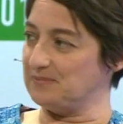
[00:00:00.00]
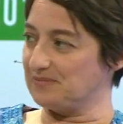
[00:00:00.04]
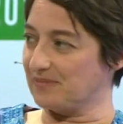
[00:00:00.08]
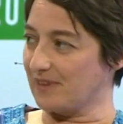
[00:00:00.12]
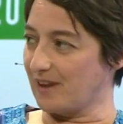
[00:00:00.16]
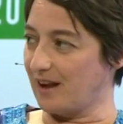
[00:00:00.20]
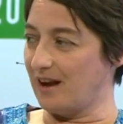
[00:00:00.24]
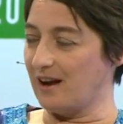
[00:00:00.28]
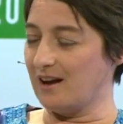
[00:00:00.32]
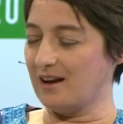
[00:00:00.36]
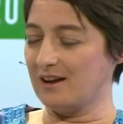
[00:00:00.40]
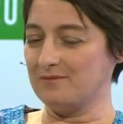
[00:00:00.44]

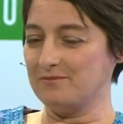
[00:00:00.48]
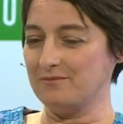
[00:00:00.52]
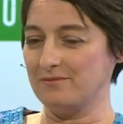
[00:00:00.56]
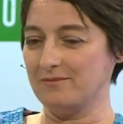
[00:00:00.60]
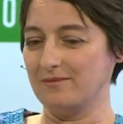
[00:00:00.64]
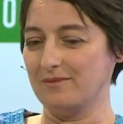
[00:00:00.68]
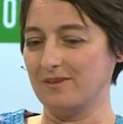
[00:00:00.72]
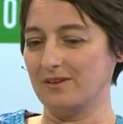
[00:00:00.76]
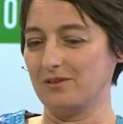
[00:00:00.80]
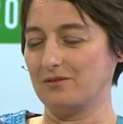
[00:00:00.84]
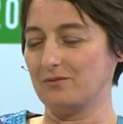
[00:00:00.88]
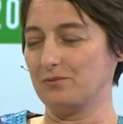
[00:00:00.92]
um,
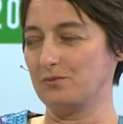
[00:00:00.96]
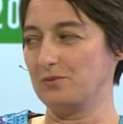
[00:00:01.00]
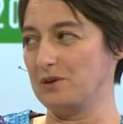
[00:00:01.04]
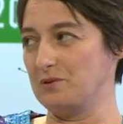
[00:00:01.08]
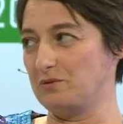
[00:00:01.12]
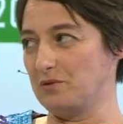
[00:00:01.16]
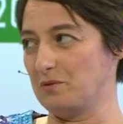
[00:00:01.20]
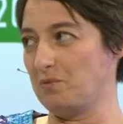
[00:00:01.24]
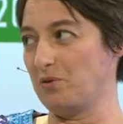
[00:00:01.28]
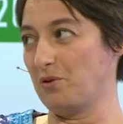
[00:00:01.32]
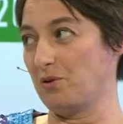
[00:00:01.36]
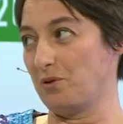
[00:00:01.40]
we
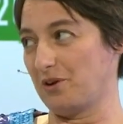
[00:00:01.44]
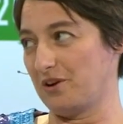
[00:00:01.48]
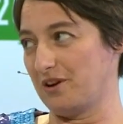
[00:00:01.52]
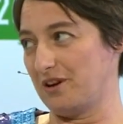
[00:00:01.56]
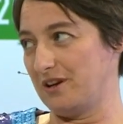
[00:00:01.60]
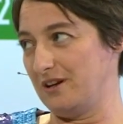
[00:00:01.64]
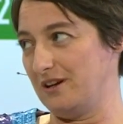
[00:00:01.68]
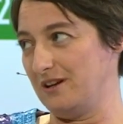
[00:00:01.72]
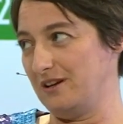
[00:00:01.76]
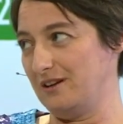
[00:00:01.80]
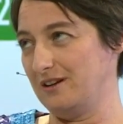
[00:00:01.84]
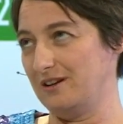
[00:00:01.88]

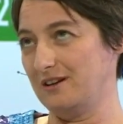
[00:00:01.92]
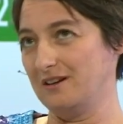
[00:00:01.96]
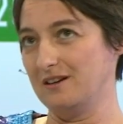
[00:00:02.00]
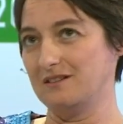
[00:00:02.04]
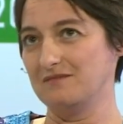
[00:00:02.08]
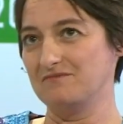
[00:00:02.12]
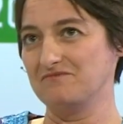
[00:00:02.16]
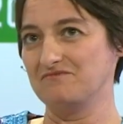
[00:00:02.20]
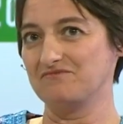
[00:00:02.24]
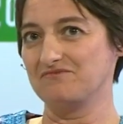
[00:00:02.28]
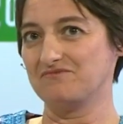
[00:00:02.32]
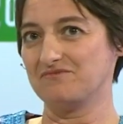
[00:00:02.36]
reported
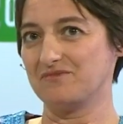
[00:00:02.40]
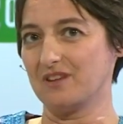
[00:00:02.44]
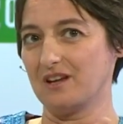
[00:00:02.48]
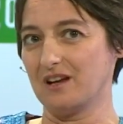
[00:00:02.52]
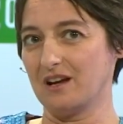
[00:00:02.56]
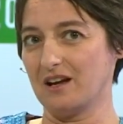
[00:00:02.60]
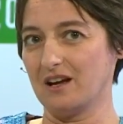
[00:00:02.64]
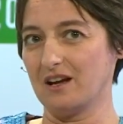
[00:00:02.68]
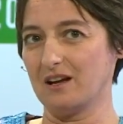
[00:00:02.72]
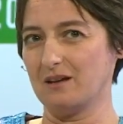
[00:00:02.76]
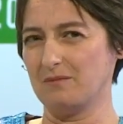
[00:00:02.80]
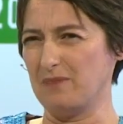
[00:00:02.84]

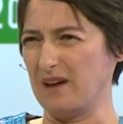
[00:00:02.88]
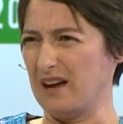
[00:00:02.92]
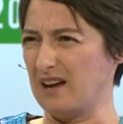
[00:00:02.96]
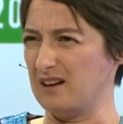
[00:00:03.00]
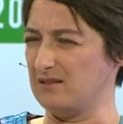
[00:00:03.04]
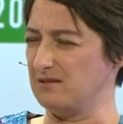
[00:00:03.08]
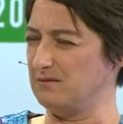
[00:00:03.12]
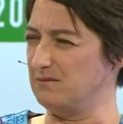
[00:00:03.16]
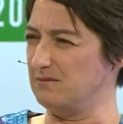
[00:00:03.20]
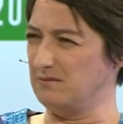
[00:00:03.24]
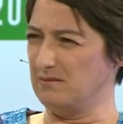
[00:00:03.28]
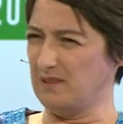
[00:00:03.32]
uh,
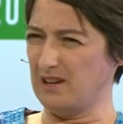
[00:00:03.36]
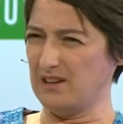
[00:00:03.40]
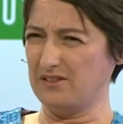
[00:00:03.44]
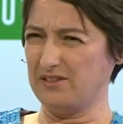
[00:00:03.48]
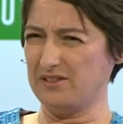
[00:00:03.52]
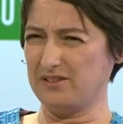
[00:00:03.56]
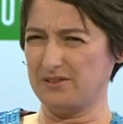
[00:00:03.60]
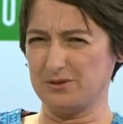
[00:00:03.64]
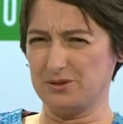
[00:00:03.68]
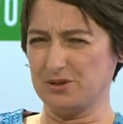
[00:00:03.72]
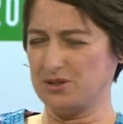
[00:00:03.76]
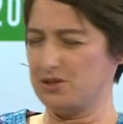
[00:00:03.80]
about a
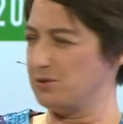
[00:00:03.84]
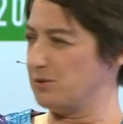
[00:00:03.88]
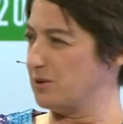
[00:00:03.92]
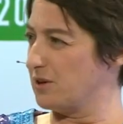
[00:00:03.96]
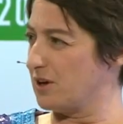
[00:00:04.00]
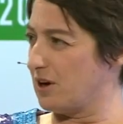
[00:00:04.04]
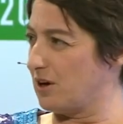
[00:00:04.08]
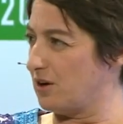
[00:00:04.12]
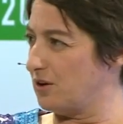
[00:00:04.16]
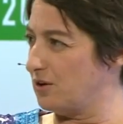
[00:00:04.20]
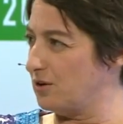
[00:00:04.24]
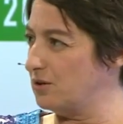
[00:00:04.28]
month or two
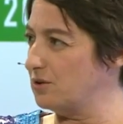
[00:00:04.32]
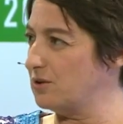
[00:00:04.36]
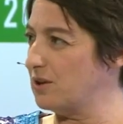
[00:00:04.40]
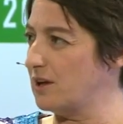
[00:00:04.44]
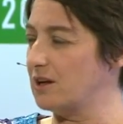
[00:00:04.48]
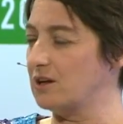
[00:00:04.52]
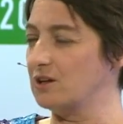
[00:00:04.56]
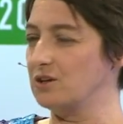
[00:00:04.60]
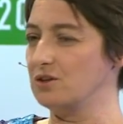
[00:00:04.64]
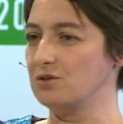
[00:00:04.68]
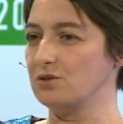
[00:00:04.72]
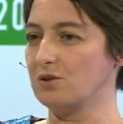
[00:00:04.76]
ago
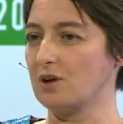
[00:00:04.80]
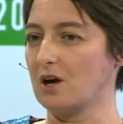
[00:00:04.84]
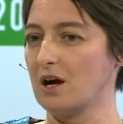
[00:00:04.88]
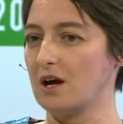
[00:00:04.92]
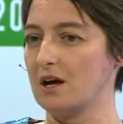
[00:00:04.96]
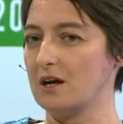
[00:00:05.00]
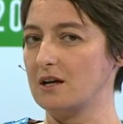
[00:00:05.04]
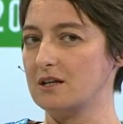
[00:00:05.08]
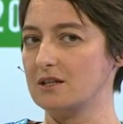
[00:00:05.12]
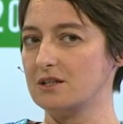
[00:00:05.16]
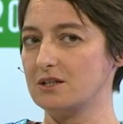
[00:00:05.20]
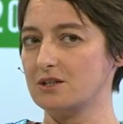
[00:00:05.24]
that you
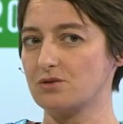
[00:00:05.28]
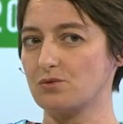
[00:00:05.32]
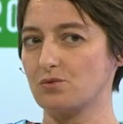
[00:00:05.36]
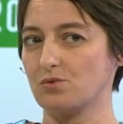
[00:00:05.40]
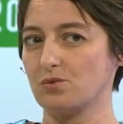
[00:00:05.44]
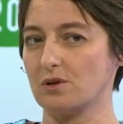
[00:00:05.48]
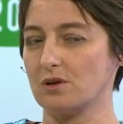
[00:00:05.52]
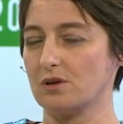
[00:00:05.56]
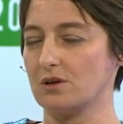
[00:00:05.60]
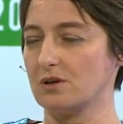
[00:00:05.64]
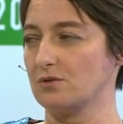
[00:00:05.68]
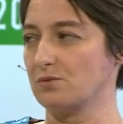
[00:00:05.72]
guys
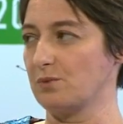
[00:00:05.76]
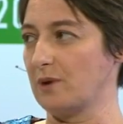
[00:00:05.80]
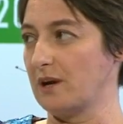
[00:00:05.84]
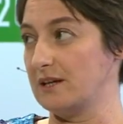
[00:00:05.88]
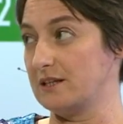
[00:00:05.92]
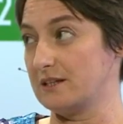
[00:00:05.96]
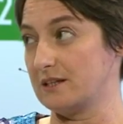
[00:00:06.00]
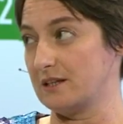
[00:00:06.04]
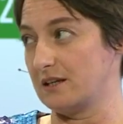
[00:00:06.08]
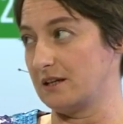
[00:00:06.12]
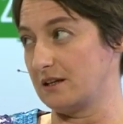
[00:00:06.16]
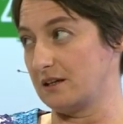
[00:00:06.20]
were
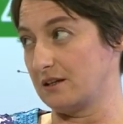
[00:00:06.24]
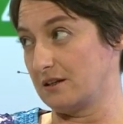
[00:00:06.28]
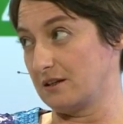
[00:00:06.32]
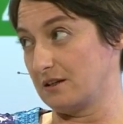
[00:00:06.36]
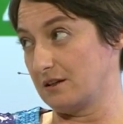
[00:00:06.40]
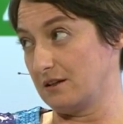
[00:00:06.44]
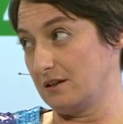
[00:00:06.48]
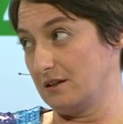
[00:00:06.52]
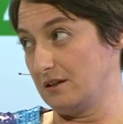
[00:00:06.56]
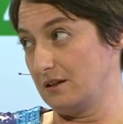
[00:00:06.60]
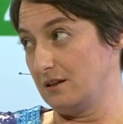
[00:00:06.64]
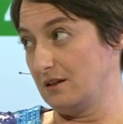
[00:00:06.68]
raising
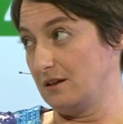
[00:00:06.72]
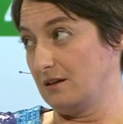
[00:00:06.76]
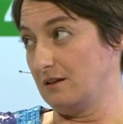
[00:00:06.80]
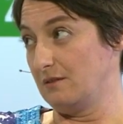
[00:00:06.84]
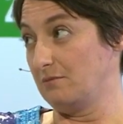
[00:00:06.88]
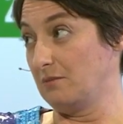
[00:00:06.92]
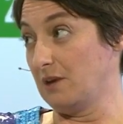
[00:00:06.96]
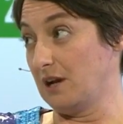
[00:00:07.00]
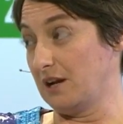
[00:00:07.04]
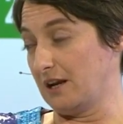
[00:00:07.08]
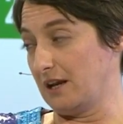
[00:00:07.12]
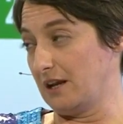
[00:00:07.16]

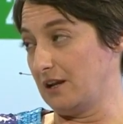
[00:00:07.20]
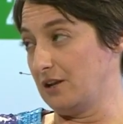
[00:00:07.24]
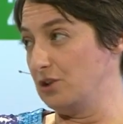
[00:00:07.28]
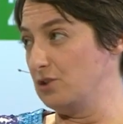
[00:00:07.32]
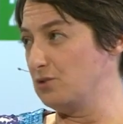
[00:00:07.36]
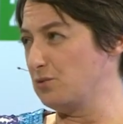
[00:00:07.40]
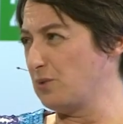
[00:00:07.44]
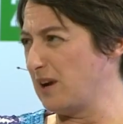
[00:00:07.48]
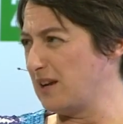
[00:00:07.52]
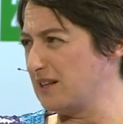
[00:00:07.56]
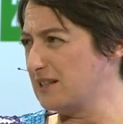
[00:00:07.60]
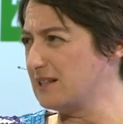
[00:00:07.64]
money.
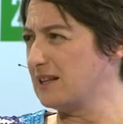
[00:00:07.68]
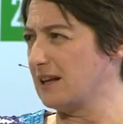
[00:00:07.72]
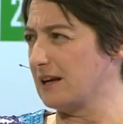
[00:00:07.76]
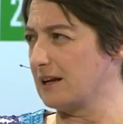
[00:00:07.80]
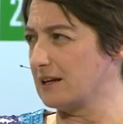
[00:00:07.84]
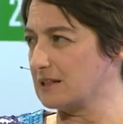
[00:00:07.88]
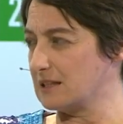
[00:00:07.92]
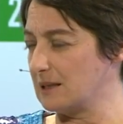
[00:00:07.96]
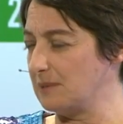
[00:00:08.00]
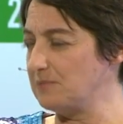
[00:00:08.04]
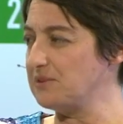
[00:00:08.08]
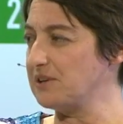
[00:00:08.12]
You raised
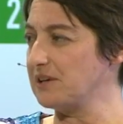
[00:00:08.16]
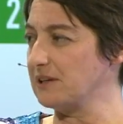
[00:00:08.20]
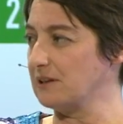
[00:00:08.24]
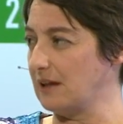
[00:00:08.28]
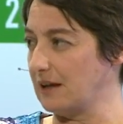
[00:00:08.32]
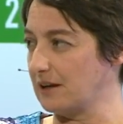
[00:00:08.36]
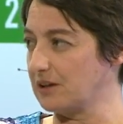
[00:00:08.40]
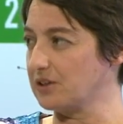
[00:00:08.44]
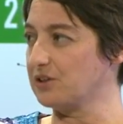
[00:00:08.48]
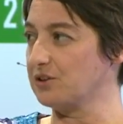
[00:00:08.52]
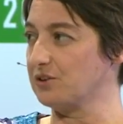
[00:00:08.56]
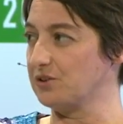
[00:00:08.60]
like something
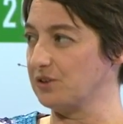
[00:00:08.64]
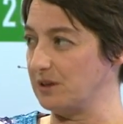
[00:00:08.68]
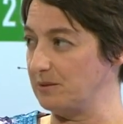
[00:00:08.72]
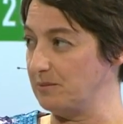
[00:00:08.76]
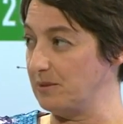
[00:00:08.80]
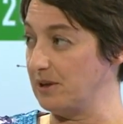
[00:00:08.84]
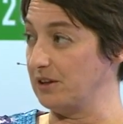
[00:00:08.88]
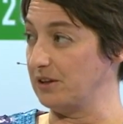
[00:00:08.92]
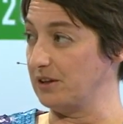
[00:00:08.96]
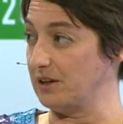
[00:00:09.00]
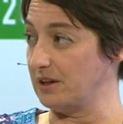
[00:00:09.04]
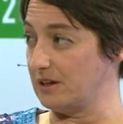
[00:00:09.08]
like 30
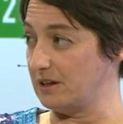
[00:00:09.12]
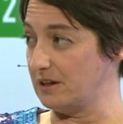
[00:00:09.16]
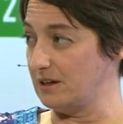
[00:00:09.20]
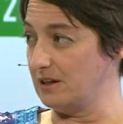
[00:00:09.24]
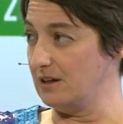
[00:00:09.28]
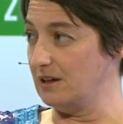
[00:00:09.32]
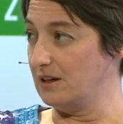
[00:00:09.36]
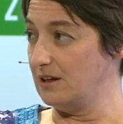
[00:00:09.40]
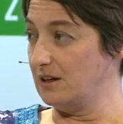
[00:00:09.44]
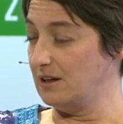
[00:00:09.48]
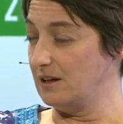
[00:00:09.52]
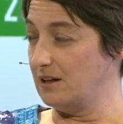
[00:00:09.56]
million.
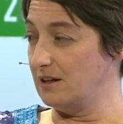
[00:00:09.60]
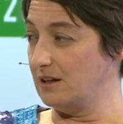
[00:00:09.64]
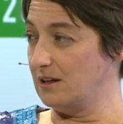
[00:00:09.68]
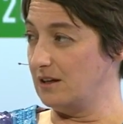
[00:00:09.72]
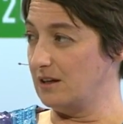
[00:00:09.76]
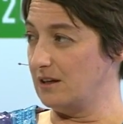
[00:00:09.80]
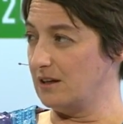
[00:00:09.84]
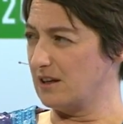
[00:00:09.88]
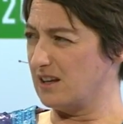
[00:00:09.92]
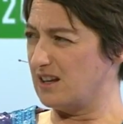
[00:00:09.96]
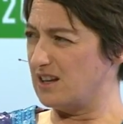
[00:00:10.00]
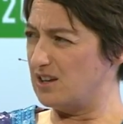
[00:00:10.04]

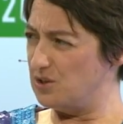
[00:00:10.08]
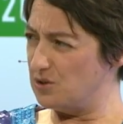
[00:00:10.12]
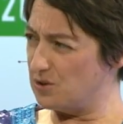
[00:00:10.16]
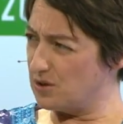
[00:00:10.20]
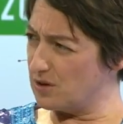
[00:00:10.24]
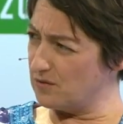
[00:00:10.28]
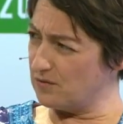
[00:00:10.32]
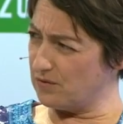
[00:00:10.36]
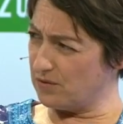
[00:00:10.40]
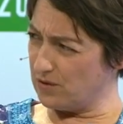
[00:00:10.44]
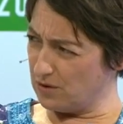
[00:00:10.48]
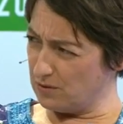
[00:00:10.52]
Can you
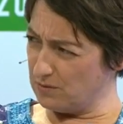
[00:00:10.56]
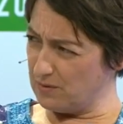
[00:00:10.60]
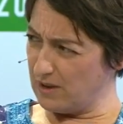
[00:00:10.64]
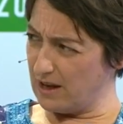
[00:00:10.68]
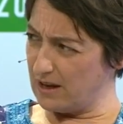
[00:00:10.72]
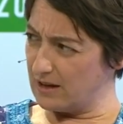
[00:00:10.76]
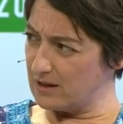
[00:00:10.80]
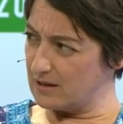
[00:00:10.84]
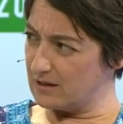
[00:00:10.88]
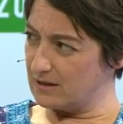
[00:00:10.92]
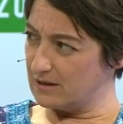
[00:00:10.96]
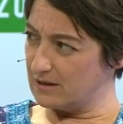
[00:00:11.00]
confirm that?